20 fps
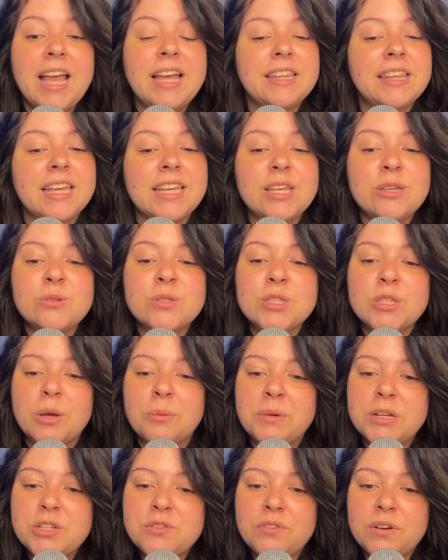Thank you so
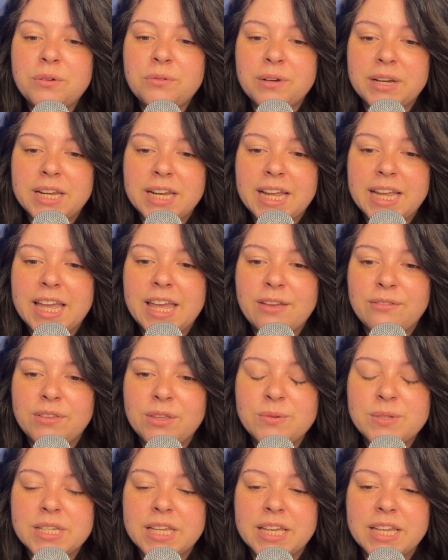much for reading. If
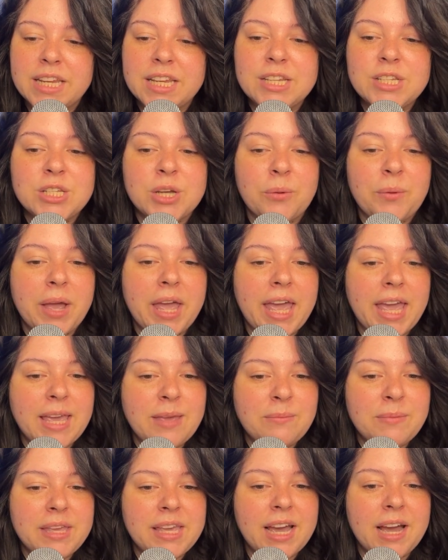you did, don't
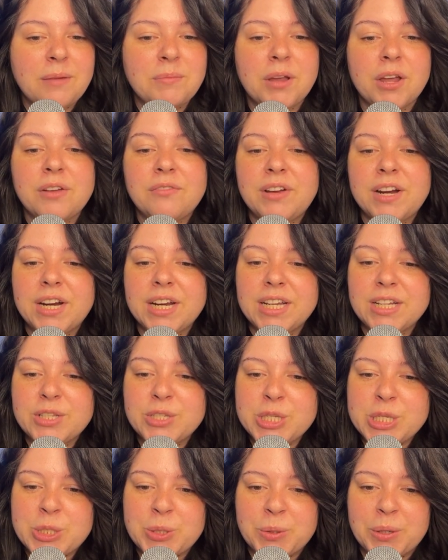hate me. I'm not a very good
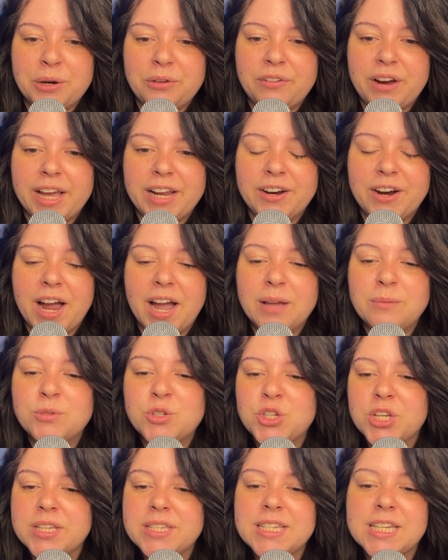story writer. I'm
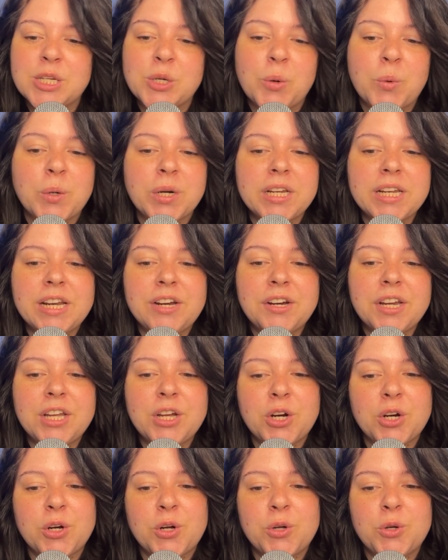just an ordinary
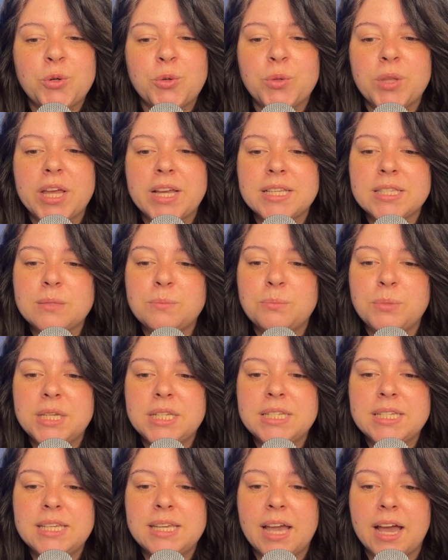girl who likes
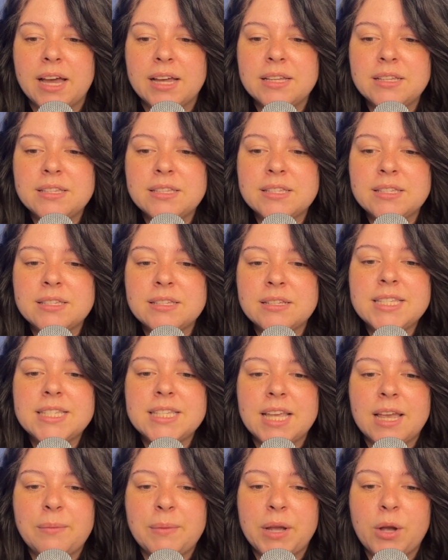BTS,
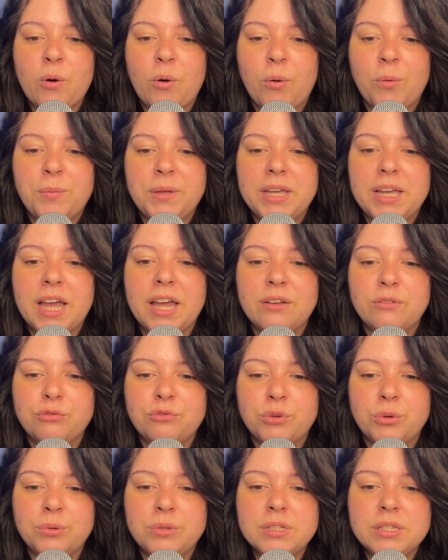Sam and Colby, and
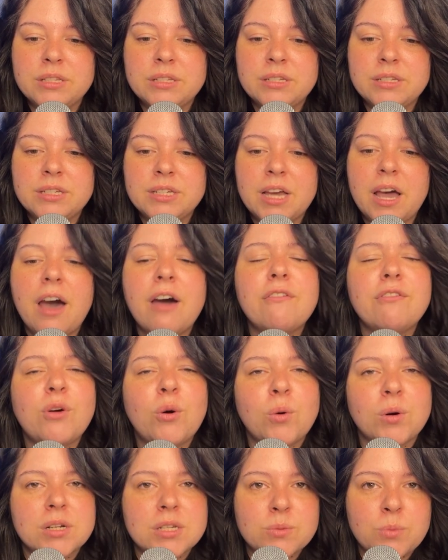food. Of
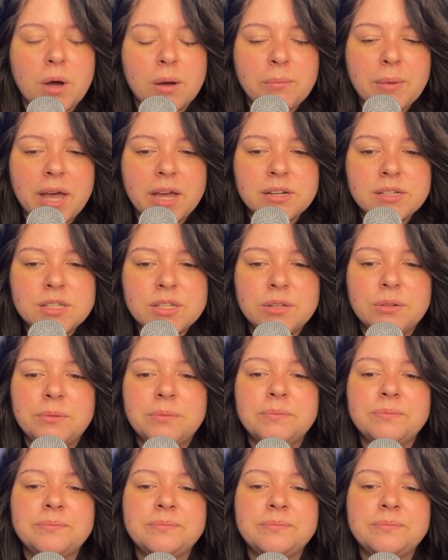course, Wattpad too.